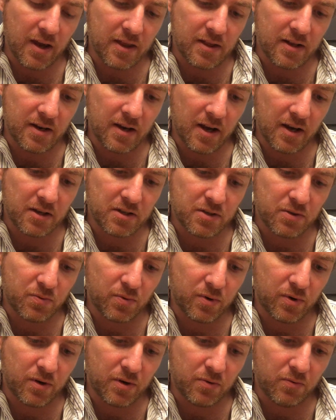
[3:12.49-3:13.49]
the next
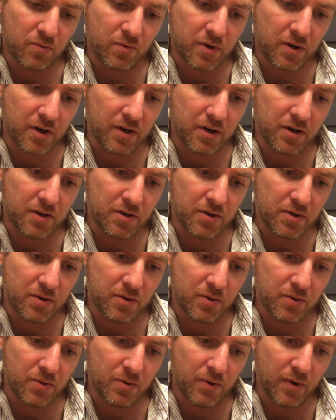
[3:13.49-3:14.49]
one we're gonna
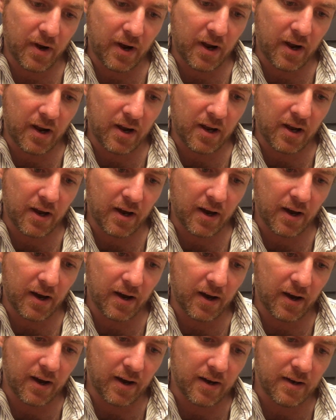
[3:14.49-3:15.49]
do
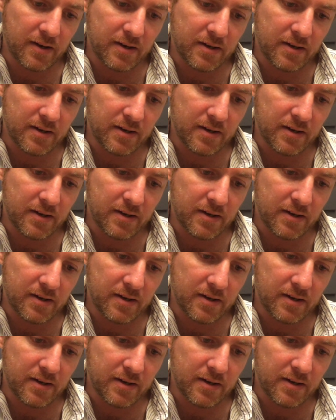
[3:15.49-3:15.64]
a